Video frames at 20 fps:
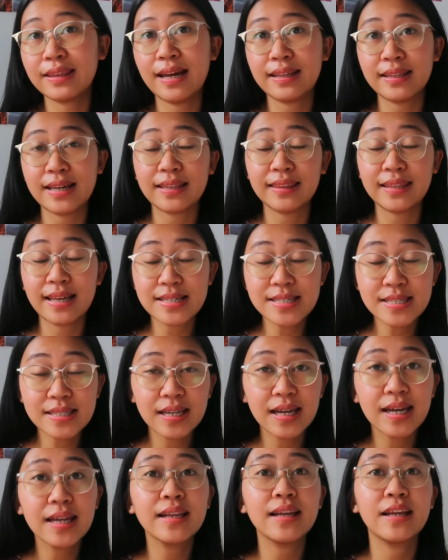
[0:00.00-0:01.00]
that
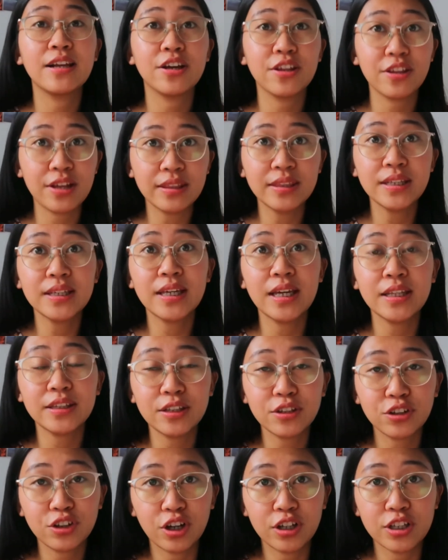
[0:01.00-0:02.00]
attested and
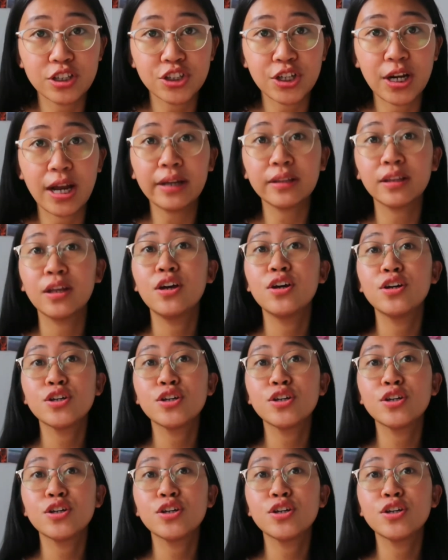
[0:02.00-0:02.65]
authenticated contract,